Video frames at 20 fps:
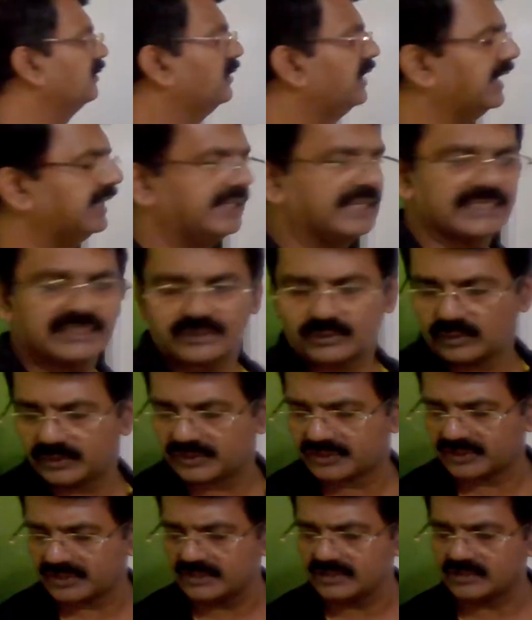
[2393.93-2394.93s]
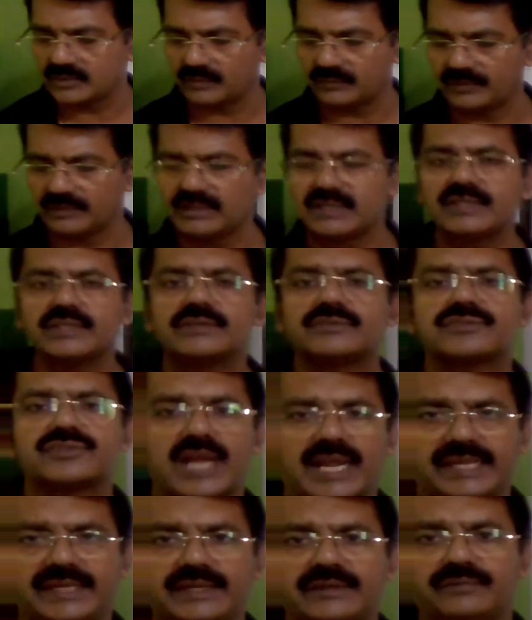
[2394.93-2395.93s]
various questions. So we will
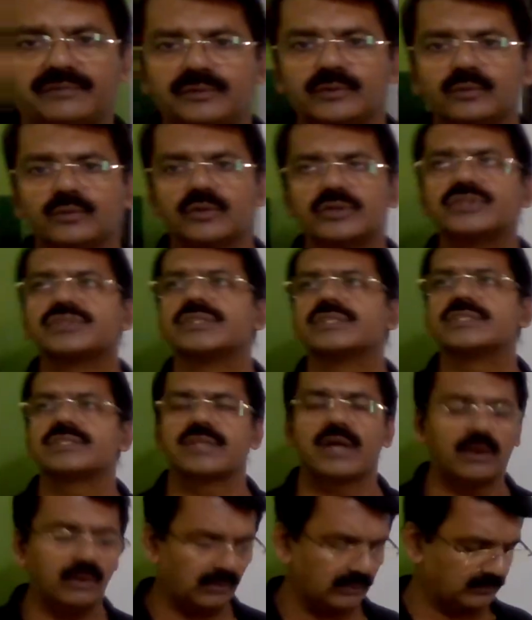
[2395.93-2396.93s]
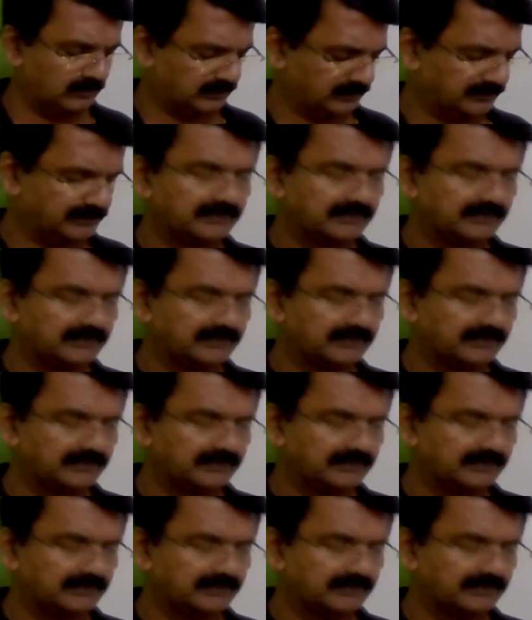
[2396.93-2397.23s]
try a few questions now.